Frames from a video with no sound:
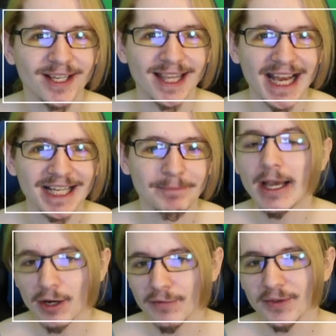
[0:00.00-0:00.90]
that.
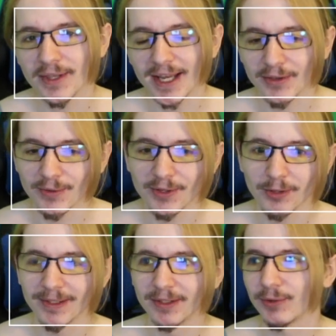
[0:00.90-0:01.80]
Other than that, though, the only
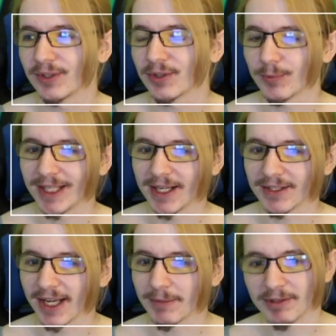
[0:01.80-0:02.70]
real news this week is
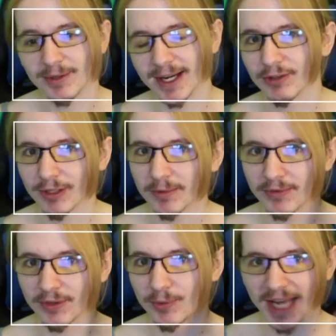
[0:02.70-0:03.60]
that I'm still getting to grips with the
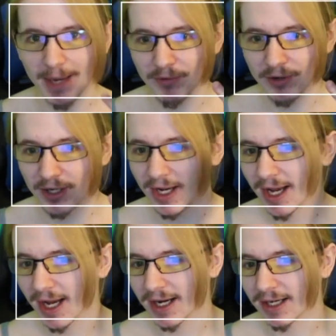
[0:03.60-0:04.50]
new camera.
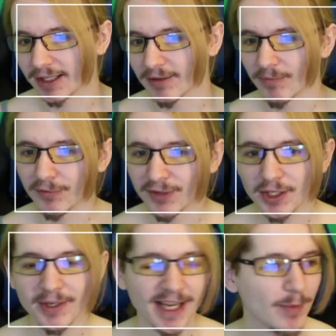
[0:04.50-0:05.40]
The
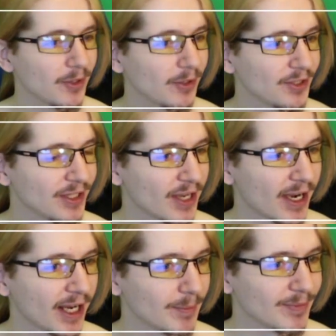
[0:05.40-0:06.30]
video capabilities
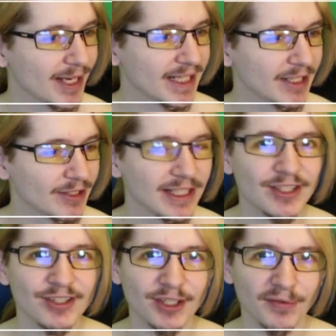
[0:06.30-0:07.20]
I'm getting a
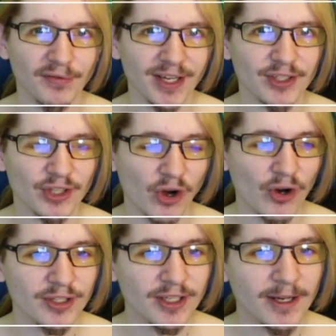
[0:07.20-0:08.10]
decent enough fix
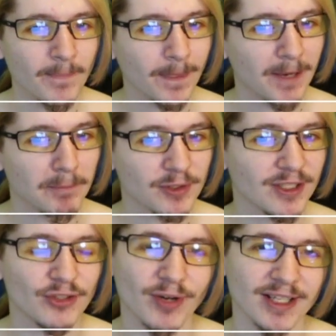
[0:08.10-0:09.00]
on. I most need to
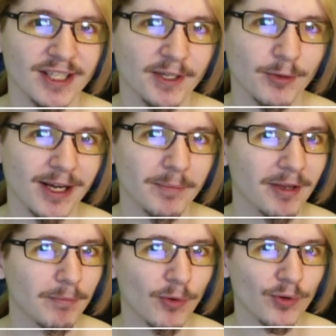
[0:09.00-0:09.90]
try and tinker around a bit
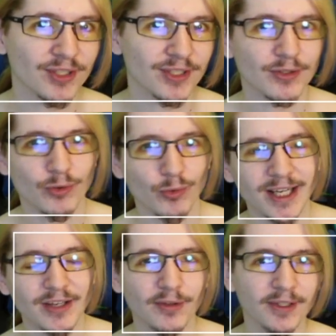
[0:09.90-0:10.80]
more to
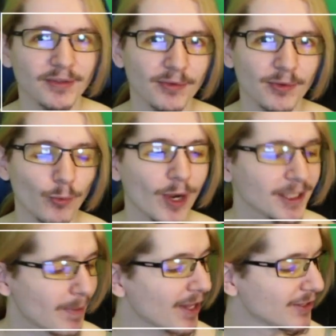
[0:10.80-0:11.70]
tweak the white
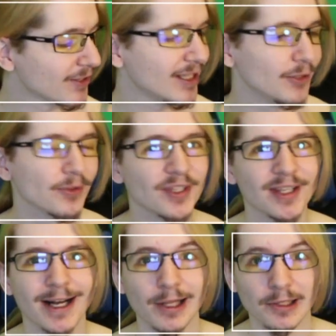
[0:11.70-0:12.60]
balancing. You'll see
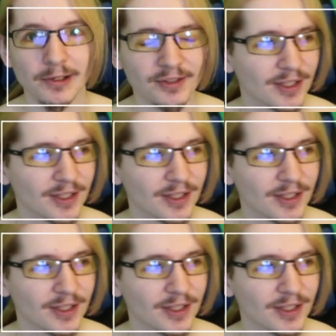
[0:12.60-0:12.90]
that a lot.